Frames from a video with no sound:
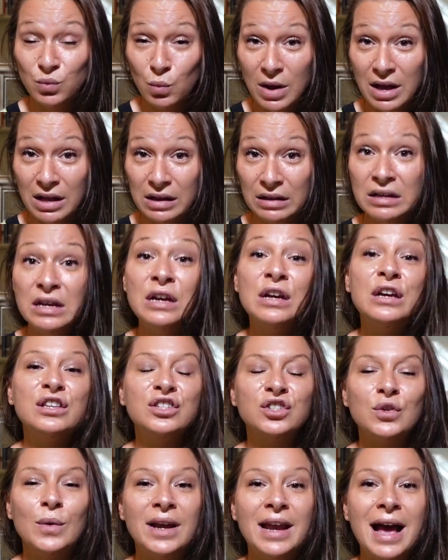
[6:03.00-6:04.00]
well.
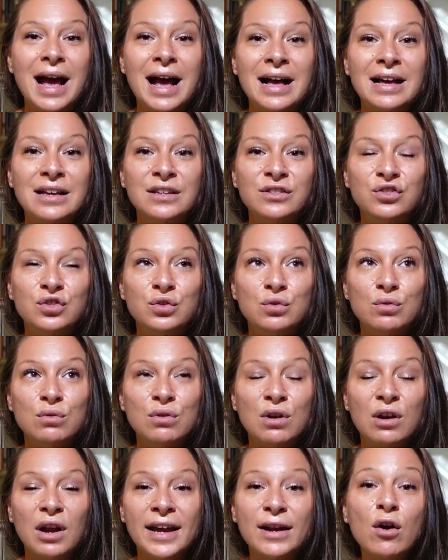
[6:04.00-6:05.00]
So it has your
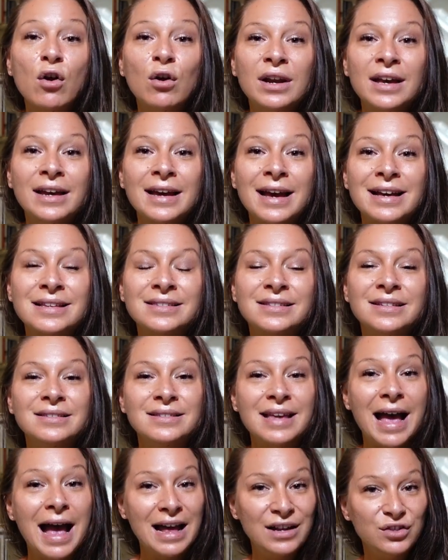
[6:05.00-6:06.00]
glycolic acids
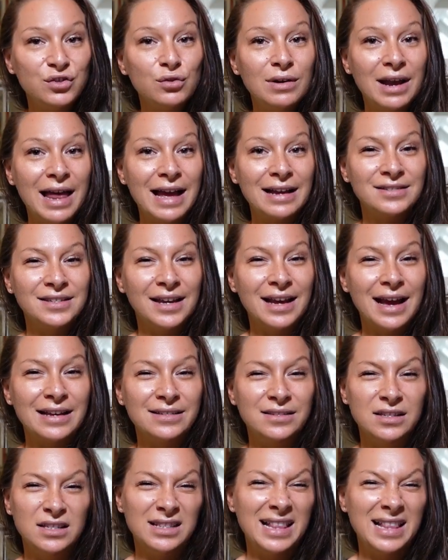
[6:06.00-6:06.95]
and your lactic acids.